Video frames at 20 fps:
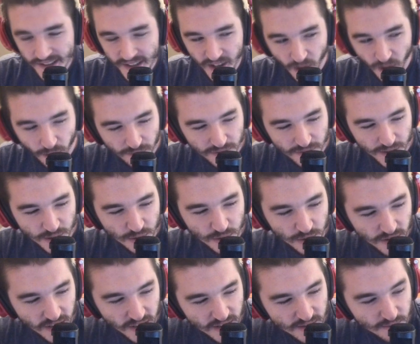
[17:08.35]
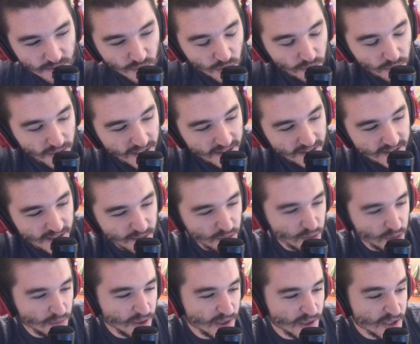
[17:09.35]
Hopefully Duel doesn't pull Mana Saber
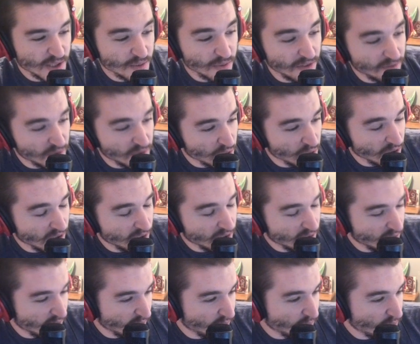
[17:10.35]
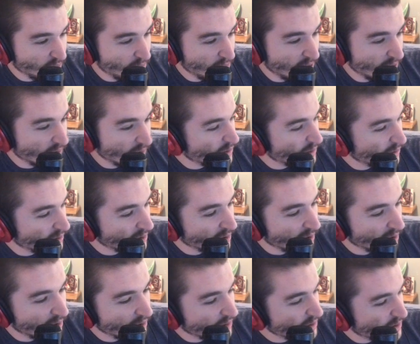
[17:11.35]
because we've drawn the 3-mana tutor
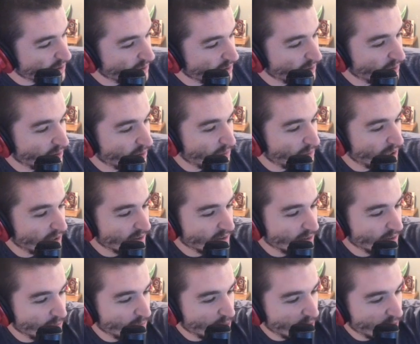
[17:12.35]
card and tutored the Mana Saber